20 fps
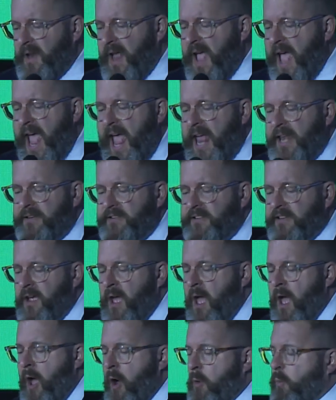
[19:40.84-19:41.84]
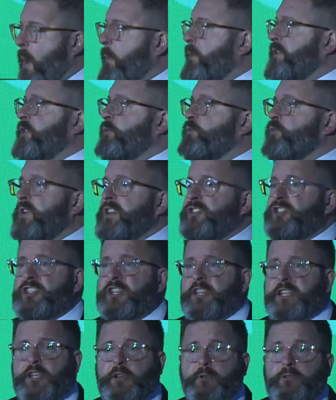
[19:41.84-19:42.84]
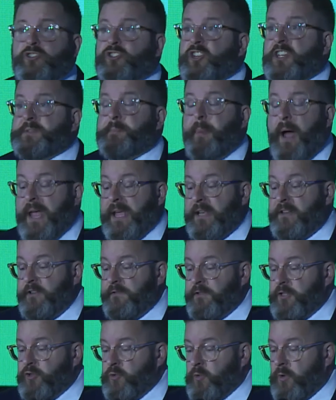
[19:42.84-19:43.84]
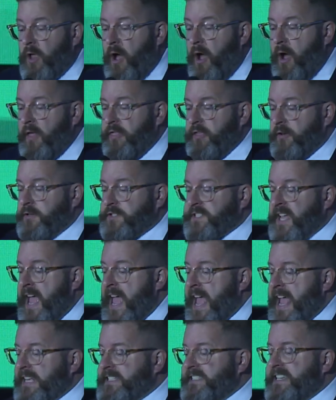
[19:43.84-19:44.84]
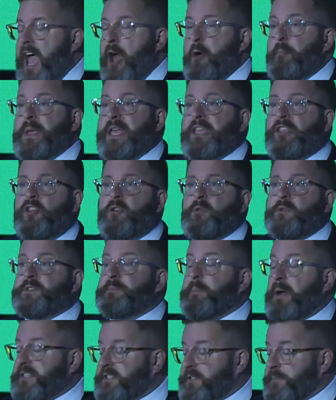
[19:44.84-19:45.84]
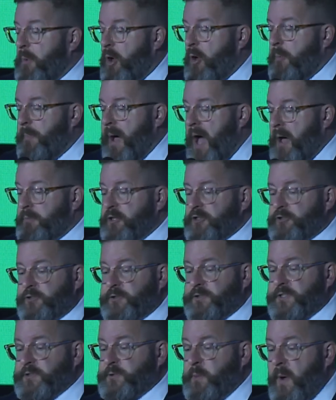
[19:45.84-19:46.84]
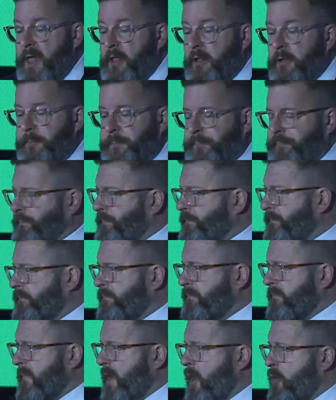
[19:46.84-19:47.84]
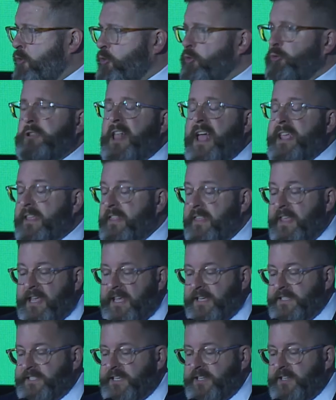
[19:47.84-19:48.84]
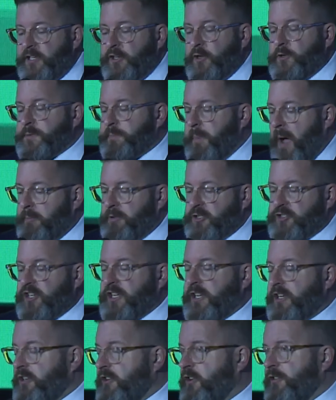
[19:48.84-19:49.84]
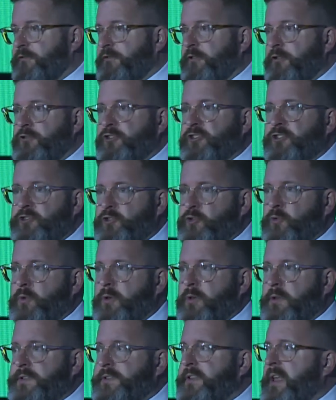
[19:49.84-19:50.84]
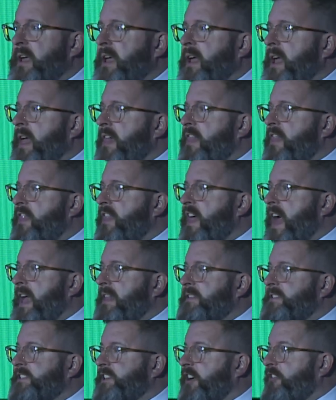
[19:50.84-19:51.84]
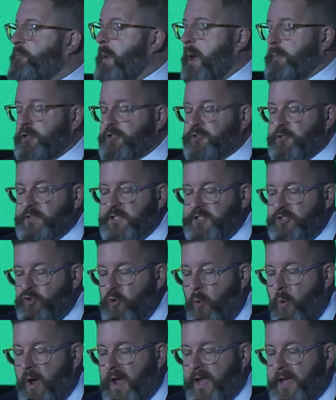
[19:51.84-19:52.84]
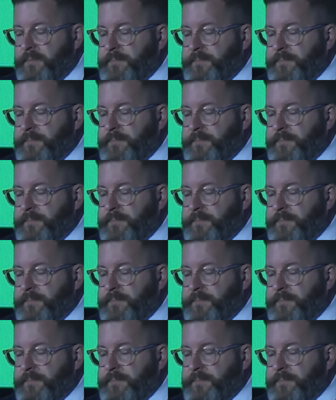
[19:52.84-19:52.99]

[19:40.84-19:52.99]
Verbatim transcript: And what was originally used just by individual authors is now being used by small publishers as well, who like the easy to use publishing and conversion tools that self publishers enjoy.